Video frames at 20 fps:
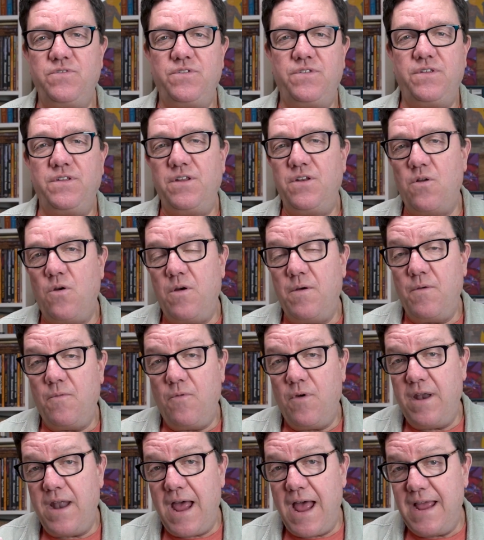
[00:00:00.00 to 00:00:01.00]

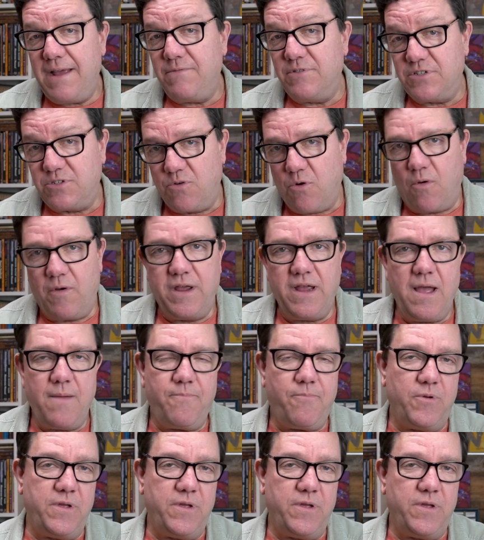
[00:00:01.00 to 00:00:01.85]
when I was growing up,